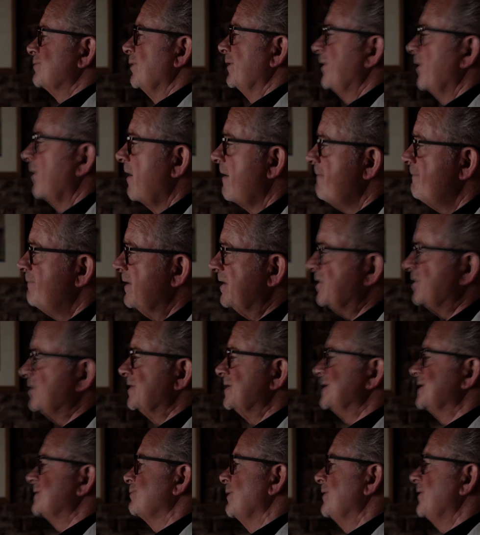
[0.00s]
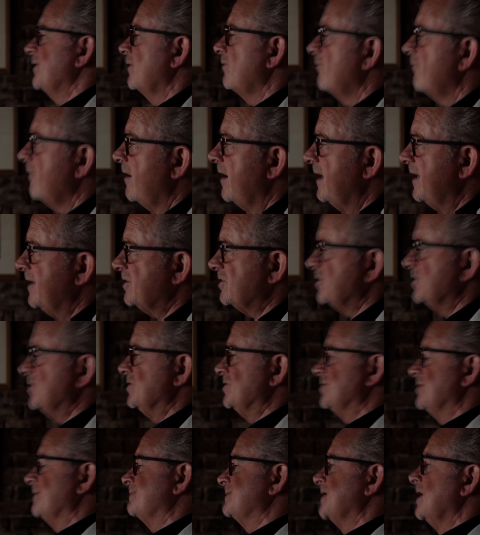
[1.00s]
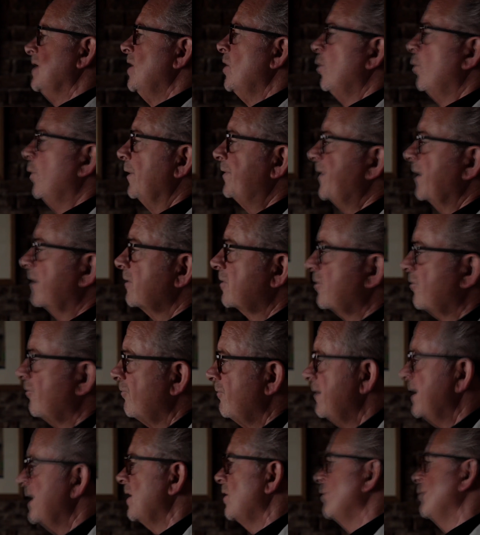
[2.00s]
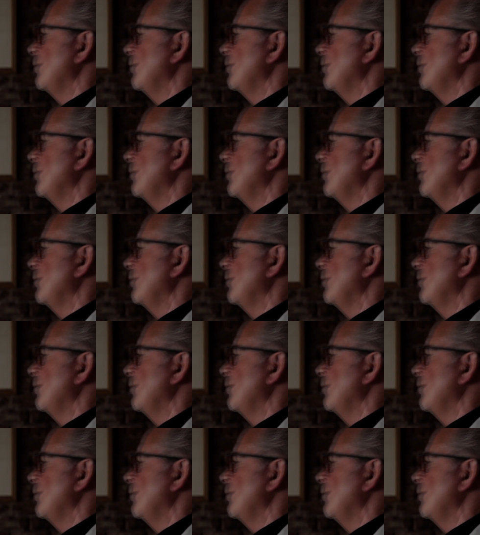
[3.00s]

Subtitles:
with our ambitions, with our relationships, with our career,